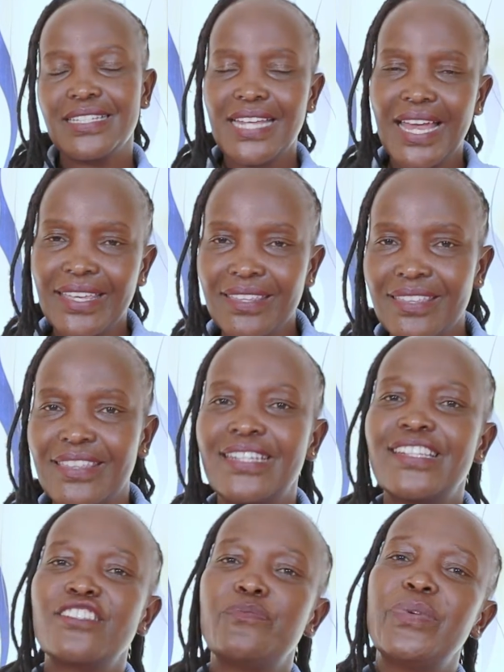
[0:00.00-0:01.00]
Tithe
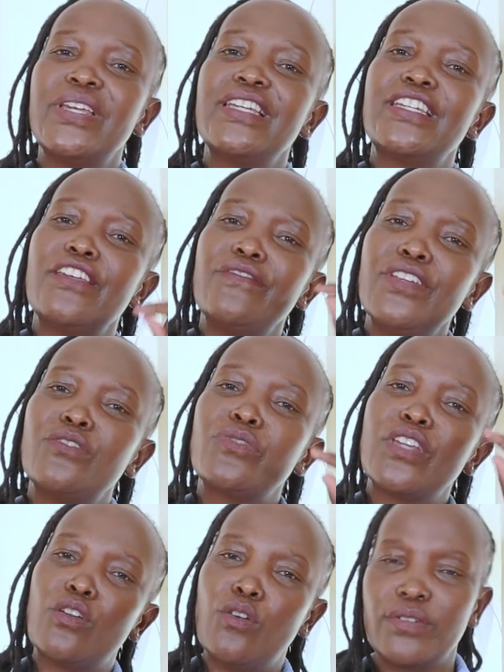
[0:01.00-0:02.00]
that is being given to
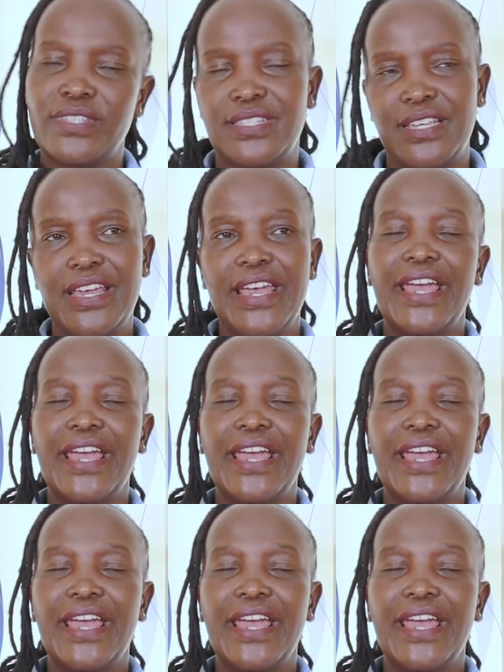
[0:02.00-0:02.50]
the gods.